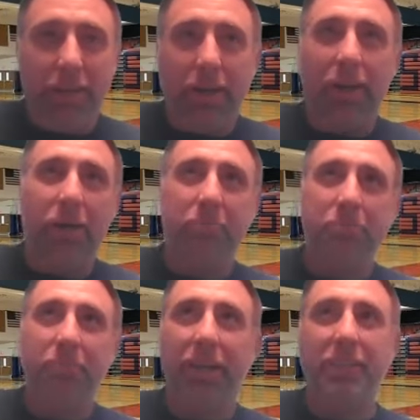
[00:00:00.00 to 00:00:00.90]

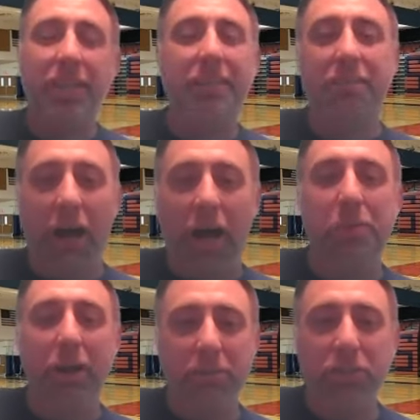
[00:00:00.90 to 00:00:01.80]
like I said, the
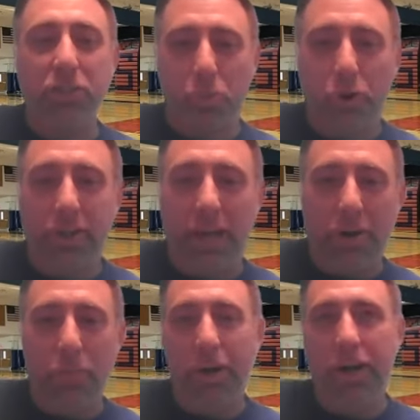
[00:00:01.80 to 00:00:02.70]
timing of it just worked
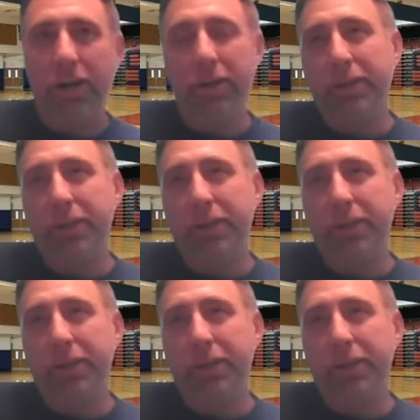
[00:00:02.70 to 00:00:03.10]
out where,